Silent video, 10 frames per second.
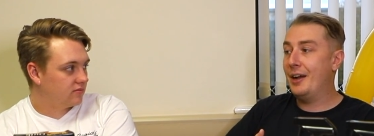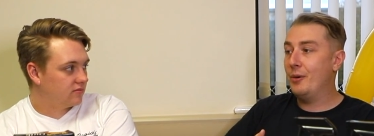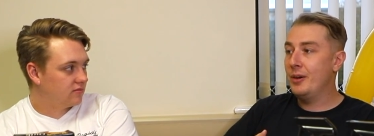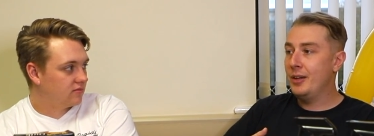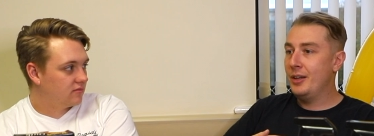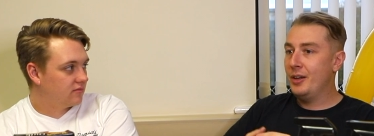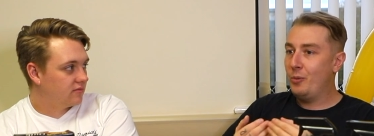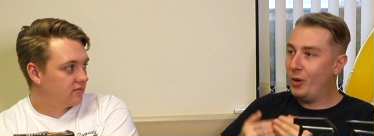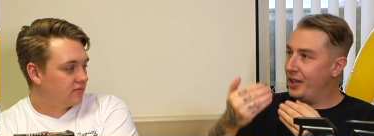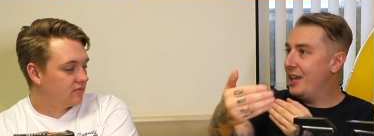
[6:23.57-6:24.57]
Speaker 1: out
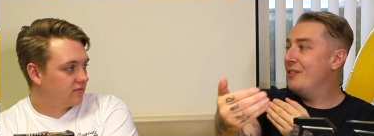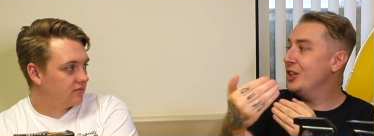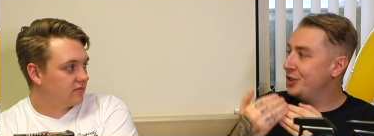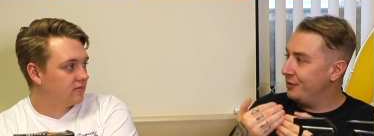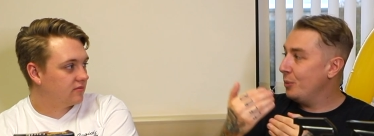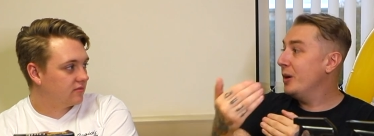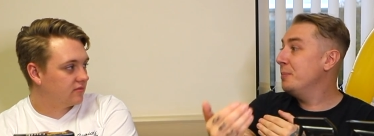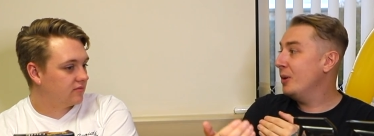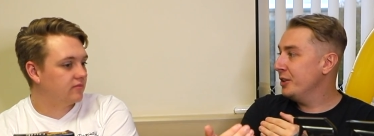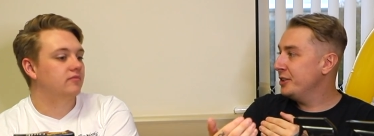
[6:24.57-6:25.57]
what their version of the word
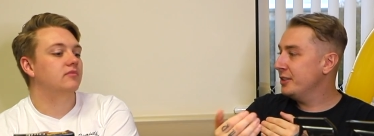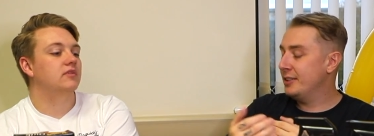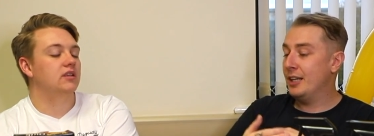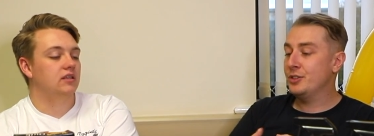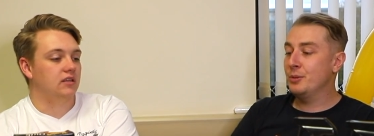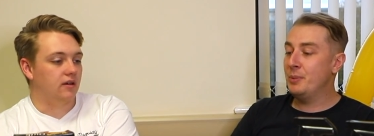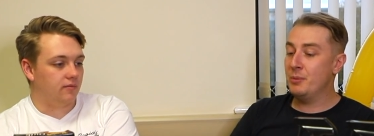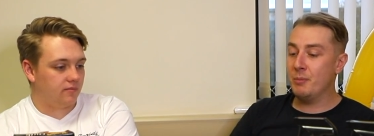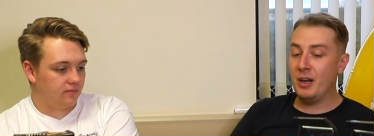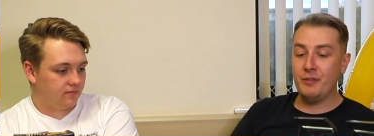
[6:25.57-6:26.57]
polish is. Now some people
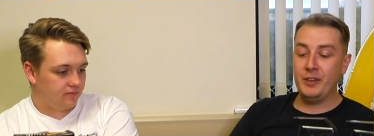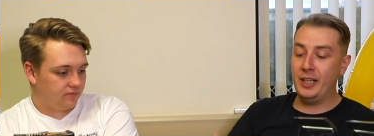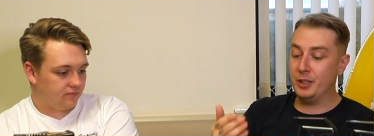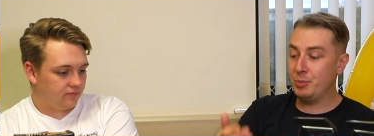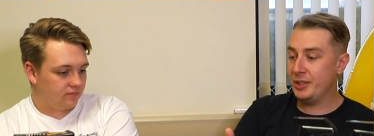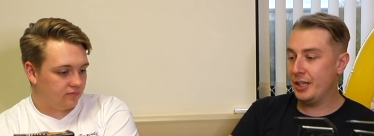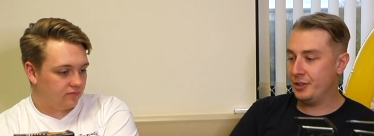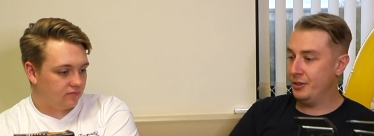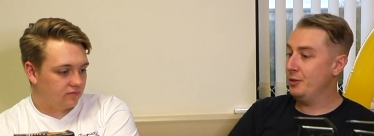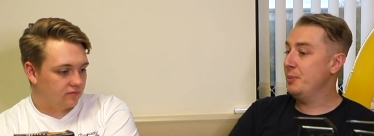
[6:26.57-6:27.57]
might think it's
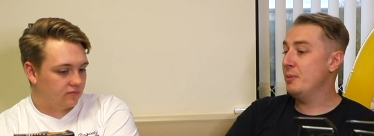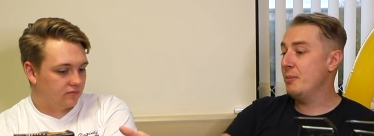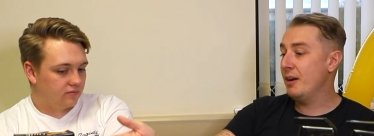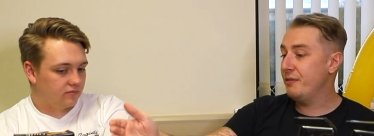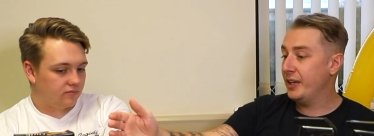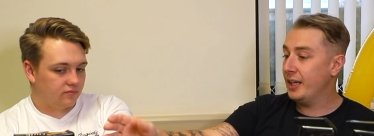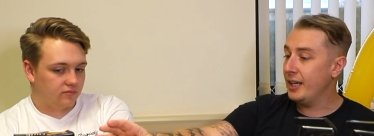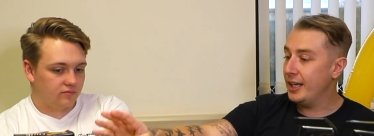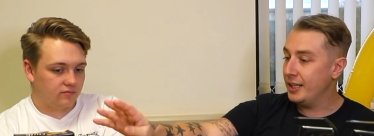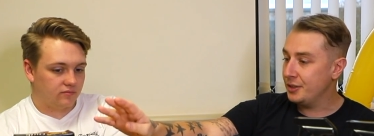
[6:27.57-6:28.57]
protection. Some people might think
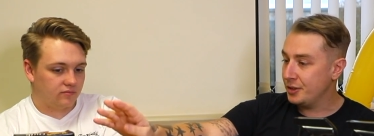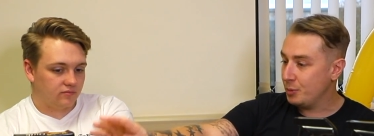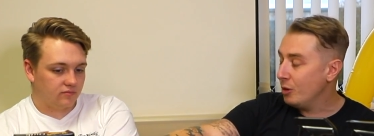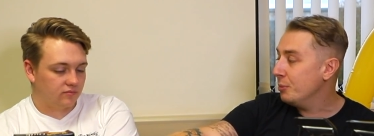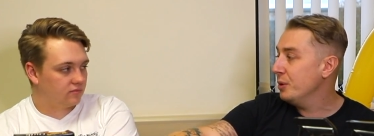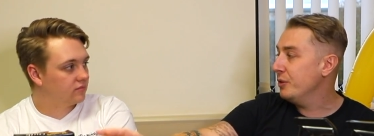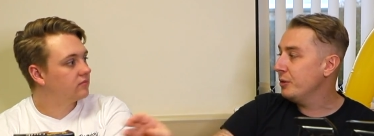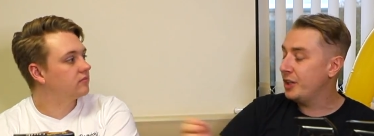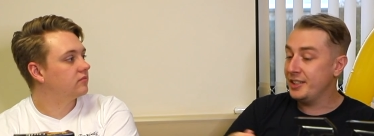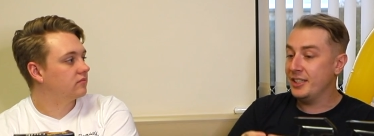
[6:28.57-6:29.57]
it's swirl removal
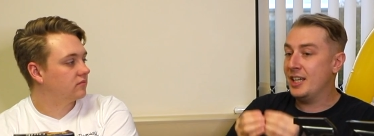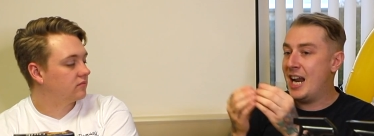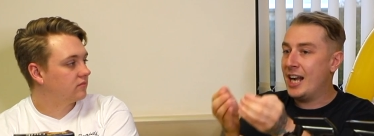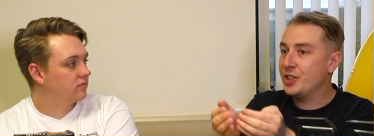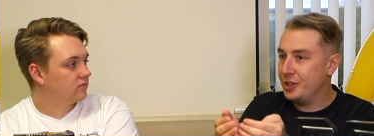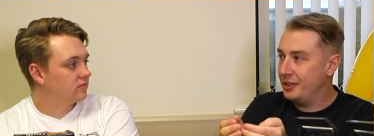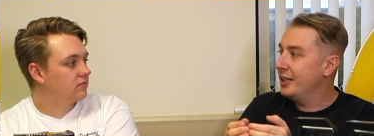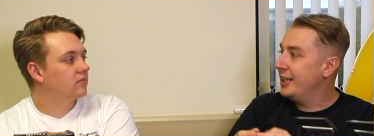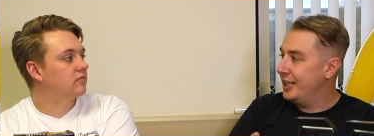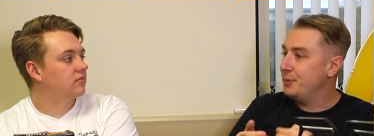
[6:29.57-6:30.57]
because it's an action.
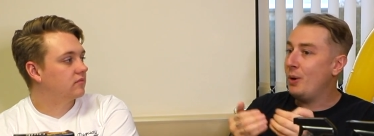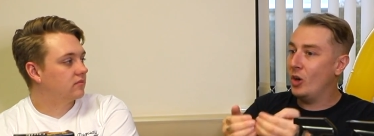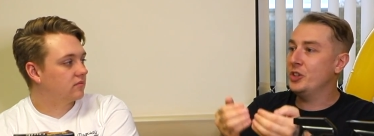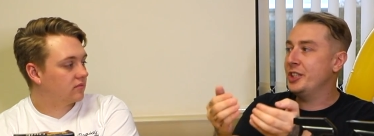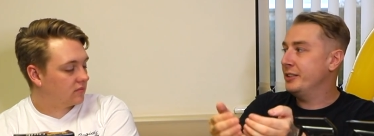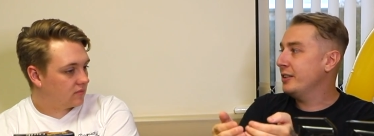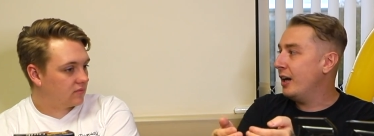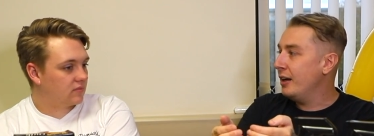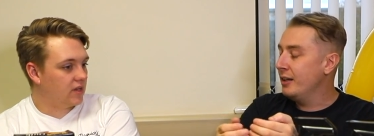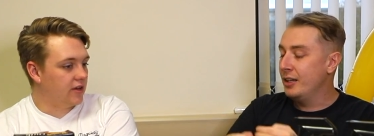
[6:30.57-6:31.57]
It's polishing the
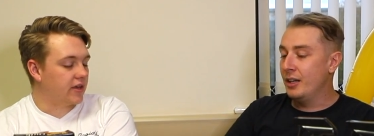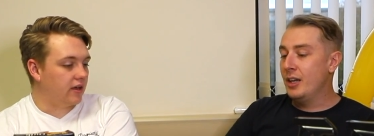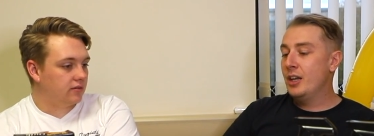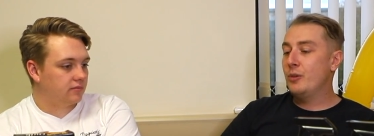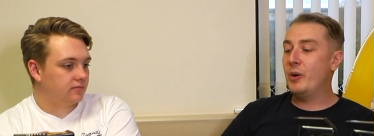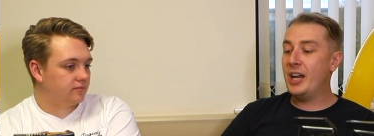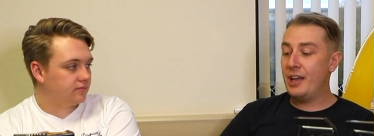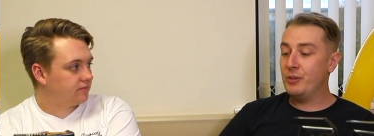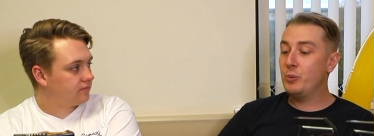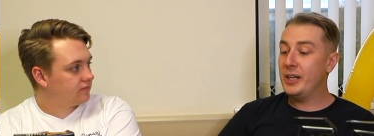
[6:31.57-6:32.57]
car. Okay.
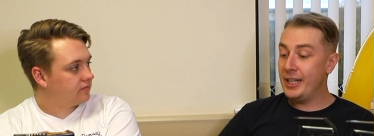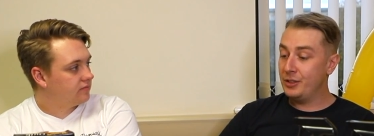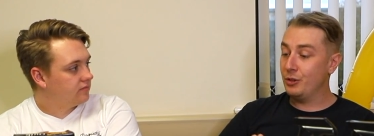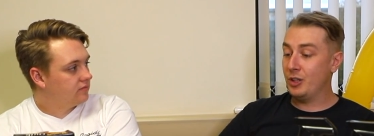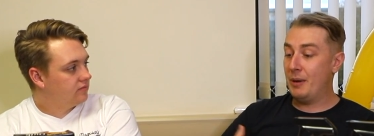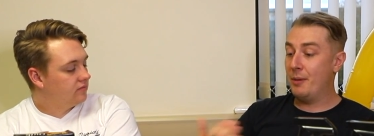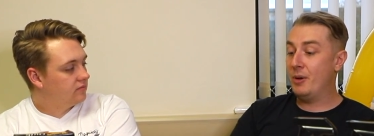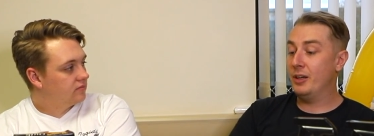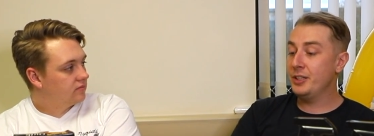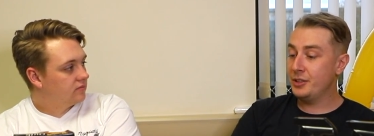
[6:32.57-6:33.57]
Whenever we talk about
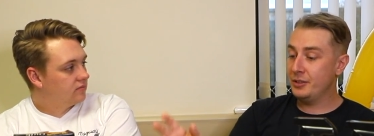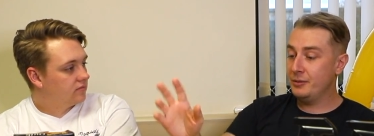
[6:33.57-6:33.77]
polish,